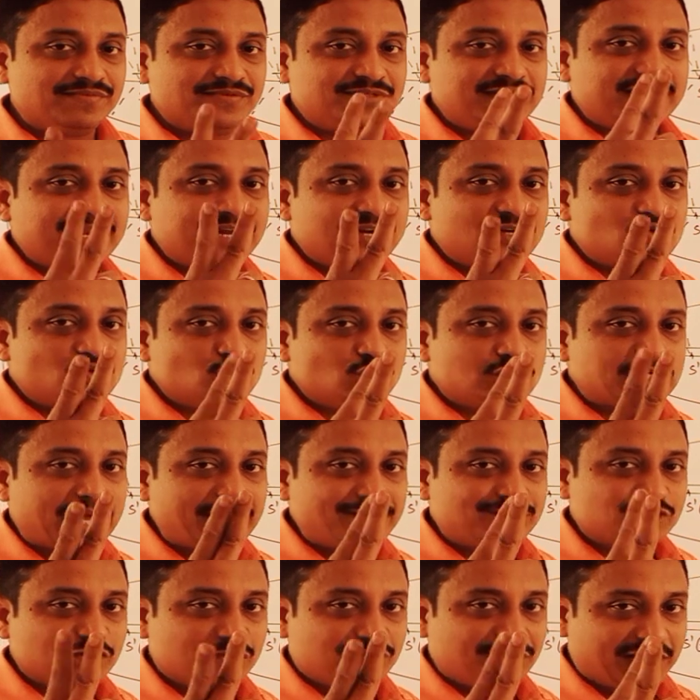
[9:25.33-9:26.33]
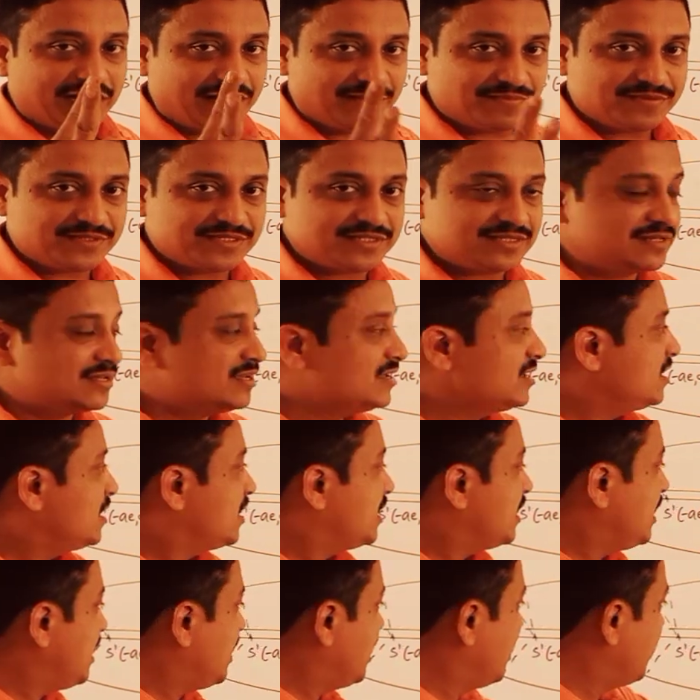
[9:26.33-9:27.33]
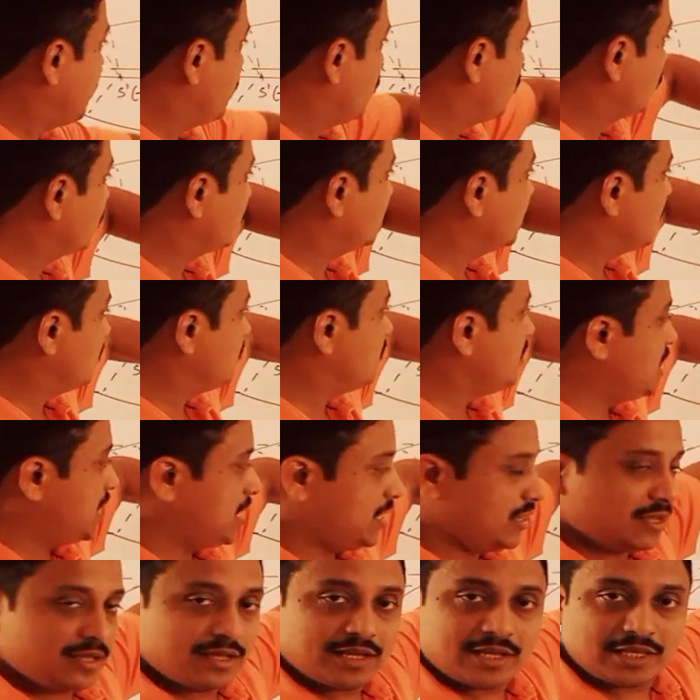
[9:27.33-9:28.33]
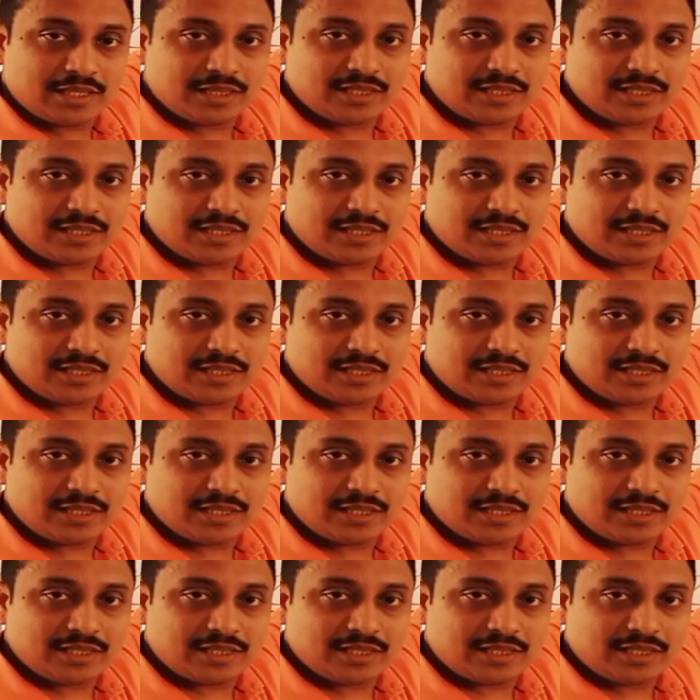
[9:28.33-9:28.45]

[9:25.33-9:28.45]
there are two types of ellipse, a more than b.